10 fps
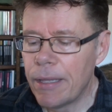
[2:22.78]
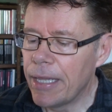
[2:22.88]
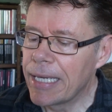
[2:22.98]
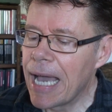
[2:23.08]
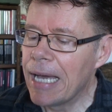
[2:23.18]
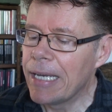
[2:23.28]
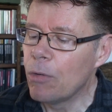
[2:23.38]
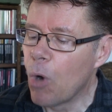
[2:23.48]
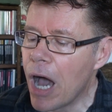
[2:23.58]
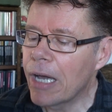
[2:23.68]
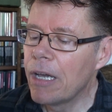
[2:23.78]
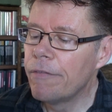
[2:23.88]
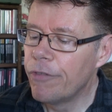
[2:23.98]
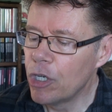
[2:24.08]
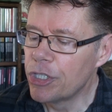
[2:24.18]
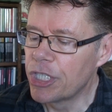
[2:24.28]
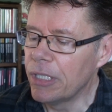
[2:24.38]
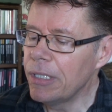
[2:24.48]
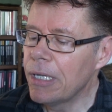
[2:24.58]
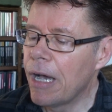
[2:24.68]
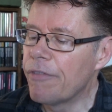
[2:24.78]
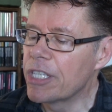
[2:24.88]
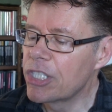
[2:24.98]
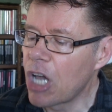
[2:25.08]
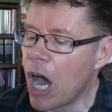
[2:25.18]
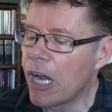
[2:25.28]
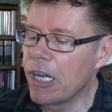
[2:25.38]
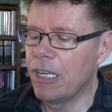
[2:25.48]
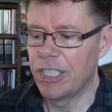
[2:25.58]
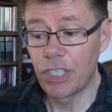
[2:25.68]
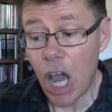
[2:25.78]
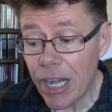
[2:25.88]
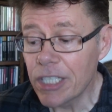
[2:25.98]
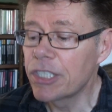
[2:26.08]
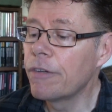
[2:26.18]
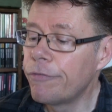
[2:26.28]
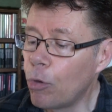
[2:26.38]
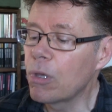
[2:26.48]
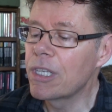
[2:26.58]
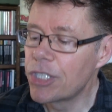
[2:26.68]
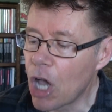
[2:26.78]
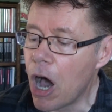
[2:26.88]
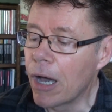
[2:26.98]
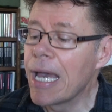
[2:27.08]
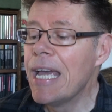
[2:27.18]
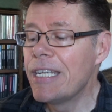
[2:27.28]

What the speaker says: They cut a rock version of the Scottish folk song